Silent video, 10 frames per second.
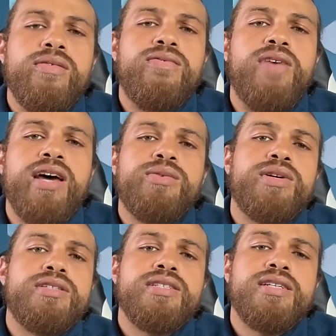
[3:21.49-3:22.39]

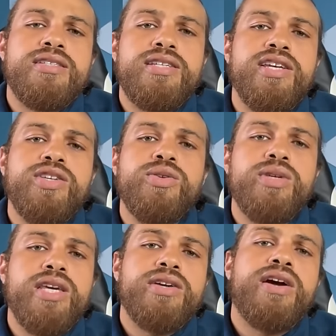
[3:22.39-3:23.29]
veterans continue
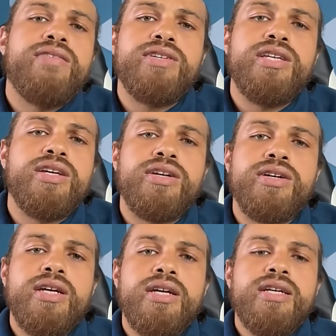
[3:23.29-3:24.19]
year after
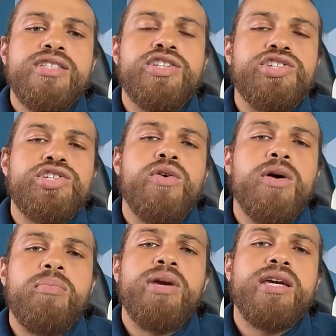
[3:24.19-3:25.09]
year to show
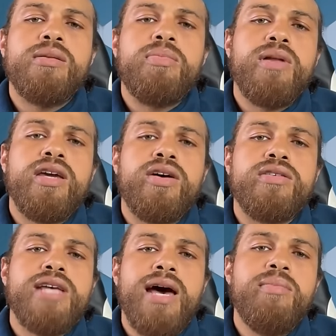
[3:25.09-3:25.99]
up big in the
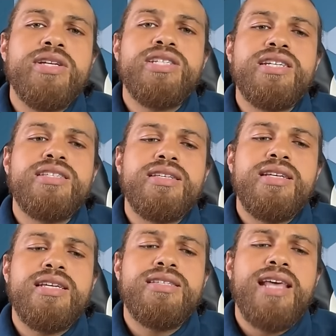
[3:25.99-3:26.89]
playoffs. How much is
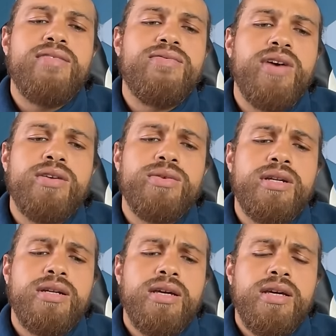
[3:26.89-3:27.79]
is that veteran